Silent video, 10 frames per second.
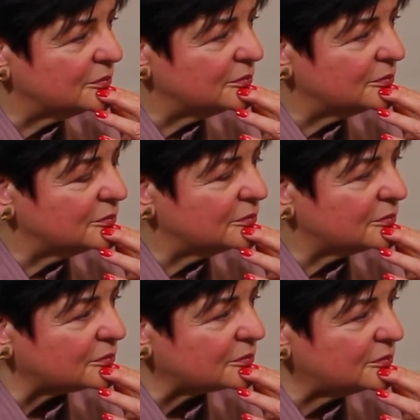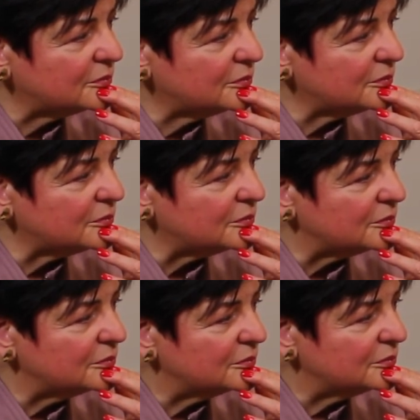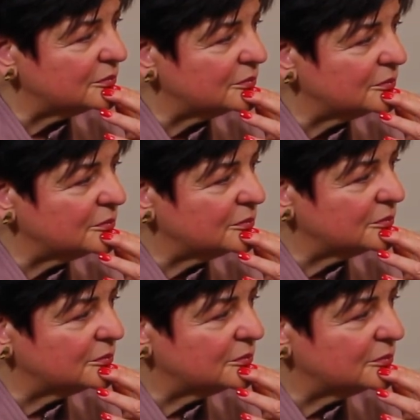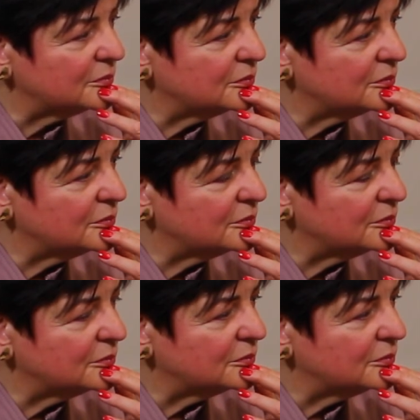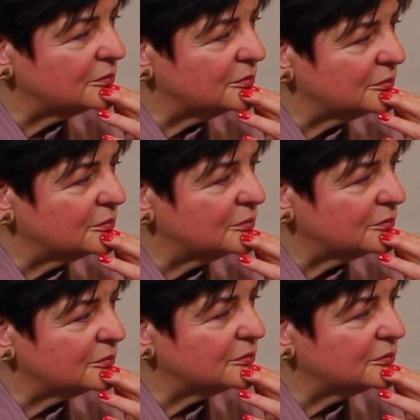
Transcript: No words are spoken by the person on screen.